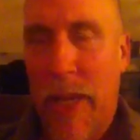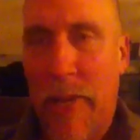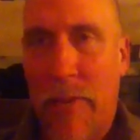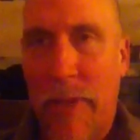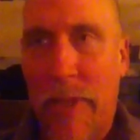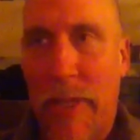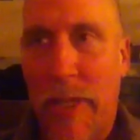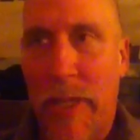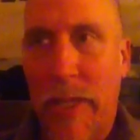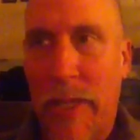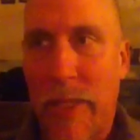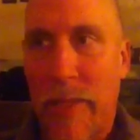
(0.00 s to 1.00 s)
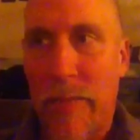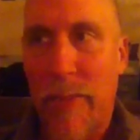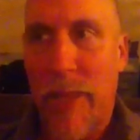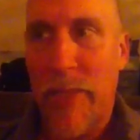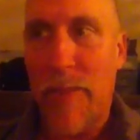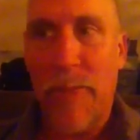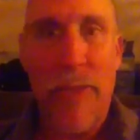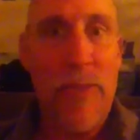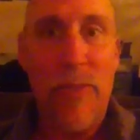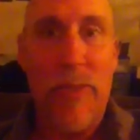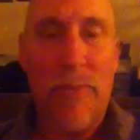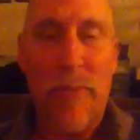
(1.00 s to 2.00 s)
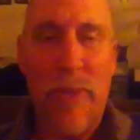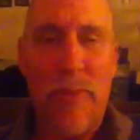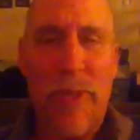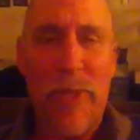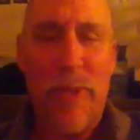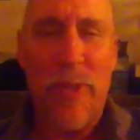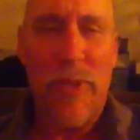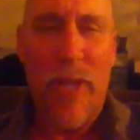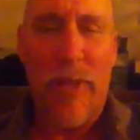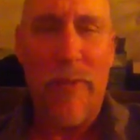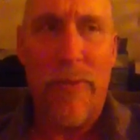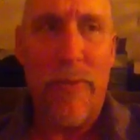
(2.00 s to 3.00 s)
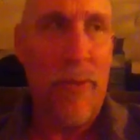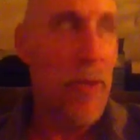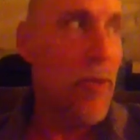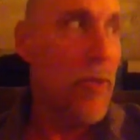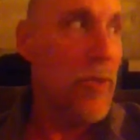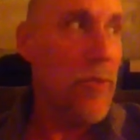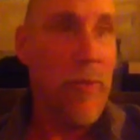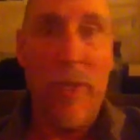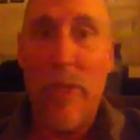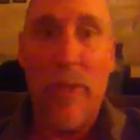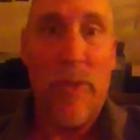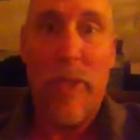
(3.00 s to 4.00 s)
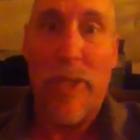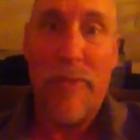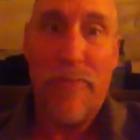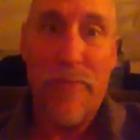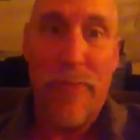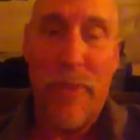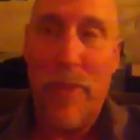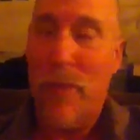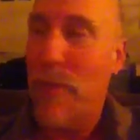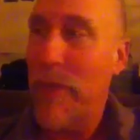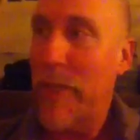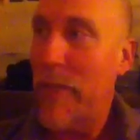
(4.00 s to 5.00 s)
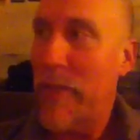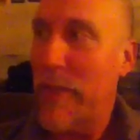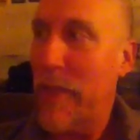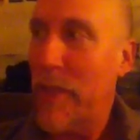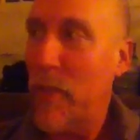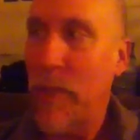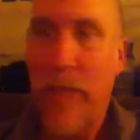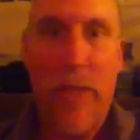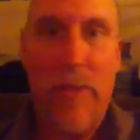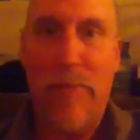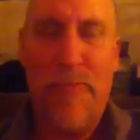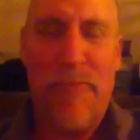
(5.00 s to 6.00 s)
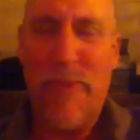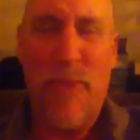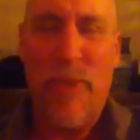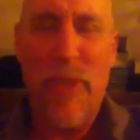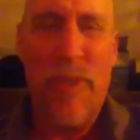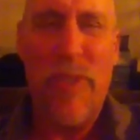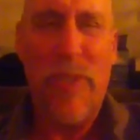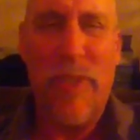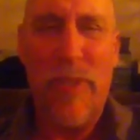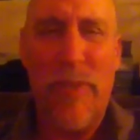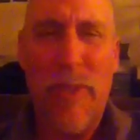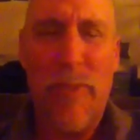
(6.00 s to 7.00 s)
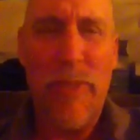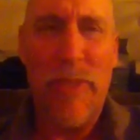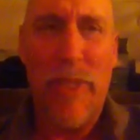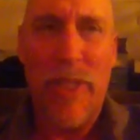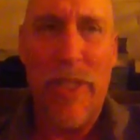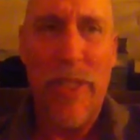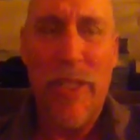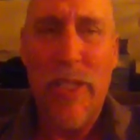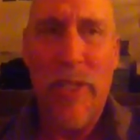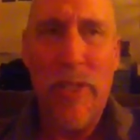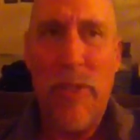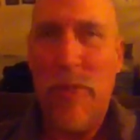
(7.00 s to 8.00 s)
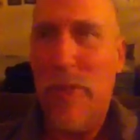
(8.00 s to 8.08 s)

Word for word: every lots of places, most places have doors with windows on them or windows, you know, window window doesn't if someone's going to do